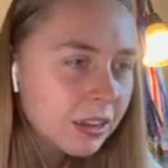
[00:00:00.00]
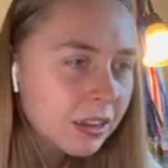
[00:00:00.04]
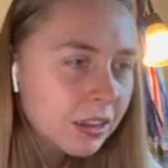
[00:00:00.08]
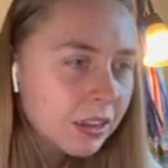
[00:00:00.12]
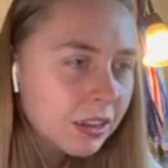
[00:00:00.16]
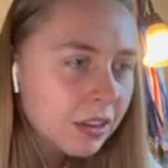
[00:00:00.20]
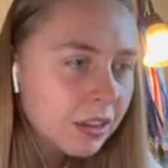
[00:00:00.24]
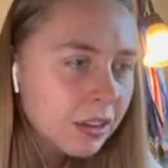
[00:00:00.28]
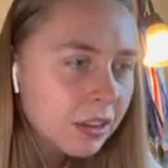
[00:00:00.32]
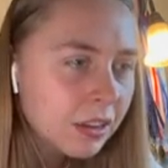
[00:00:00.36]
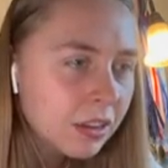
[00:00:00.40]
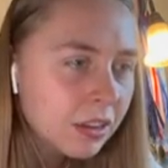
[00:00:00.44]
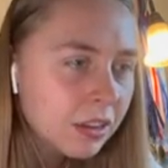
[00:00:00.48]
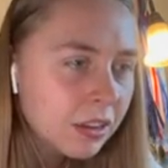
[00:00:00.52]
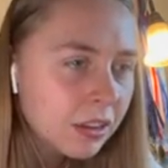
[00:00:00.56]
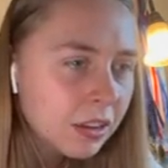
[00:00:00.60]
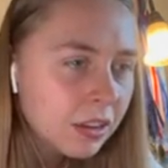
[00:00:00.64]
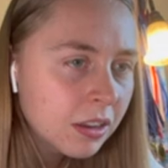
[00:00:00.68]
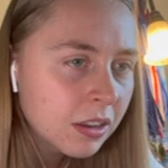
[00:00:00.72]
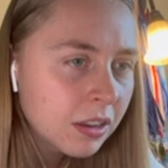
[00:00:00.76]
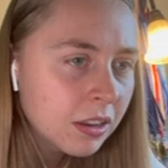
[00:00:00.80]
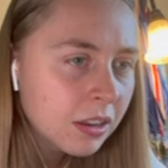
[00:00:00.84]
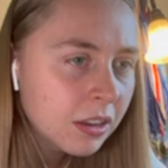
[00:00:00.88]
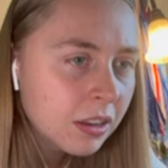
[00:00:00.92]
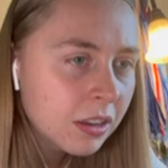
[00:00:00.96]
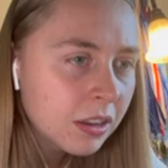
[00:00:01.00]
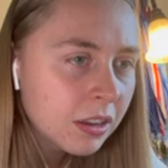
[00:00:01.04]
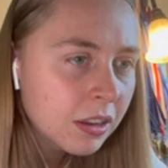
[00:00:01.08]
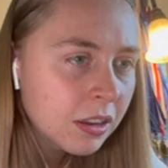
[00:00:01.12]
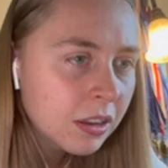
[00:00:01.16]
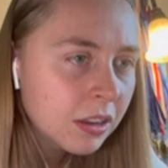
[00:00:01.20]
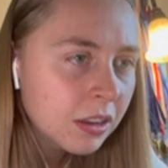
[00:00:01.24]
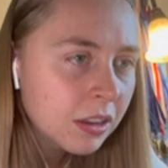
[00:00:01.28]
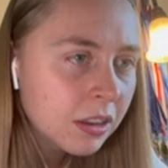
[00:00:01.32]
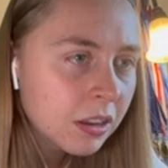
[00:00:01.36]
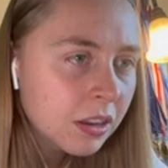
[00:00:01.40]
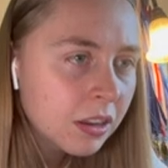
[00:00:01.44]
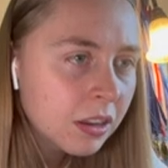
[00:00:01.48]

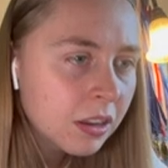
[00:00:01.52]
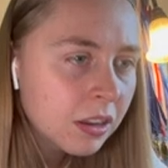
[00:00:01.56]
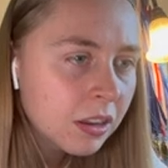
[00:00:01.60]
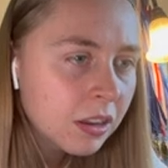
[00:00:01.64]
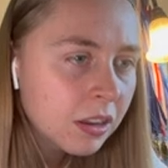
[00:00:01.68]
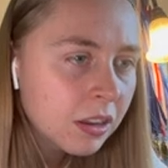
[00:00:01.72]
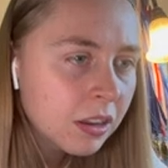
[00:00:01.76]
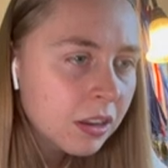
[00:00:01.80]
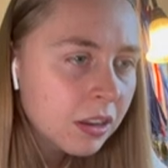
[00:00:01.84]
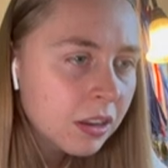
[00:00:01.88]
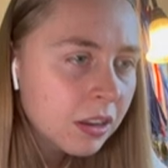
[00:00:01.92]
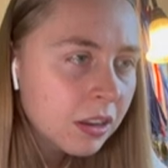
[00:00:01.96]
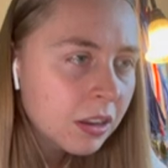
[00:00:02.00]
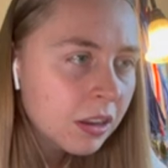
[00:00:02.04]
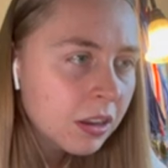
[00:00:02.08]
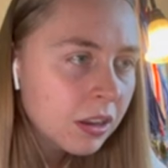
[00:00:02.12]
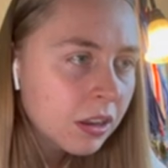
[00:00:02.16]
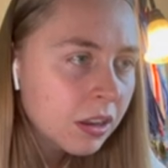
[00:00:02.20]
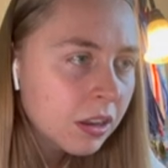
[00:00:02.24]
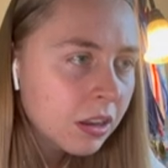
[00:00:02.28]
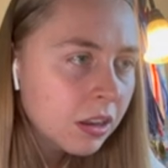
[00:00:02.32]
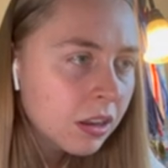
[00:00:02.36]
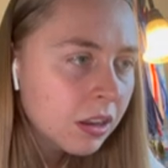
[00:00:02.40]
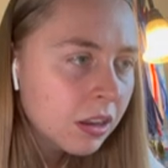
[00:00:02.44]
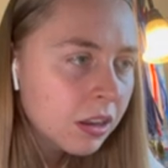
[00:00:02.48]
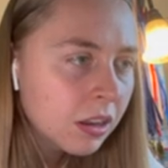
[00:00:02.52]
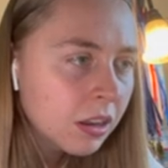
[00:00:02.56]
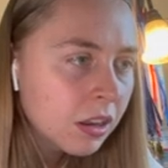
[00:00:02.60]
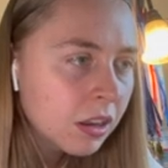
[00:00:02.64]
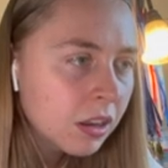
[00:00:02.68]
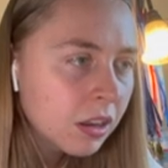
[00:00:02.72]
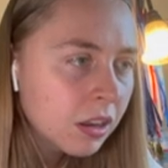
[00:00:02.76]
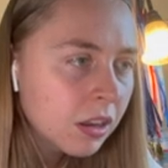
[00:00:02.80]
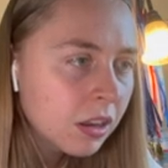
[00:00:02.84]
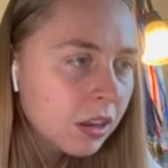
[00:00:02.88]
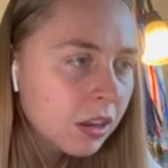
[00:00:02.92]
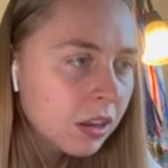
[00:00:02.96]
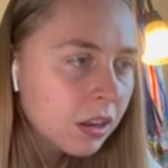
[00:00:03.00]

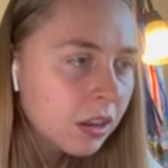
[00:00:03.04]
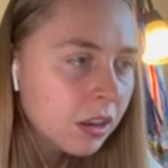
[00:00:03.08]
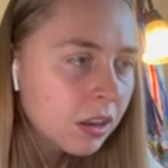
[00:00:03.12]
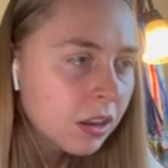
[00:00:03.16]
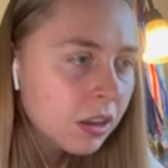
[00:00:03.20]
No one is speaking in this clip.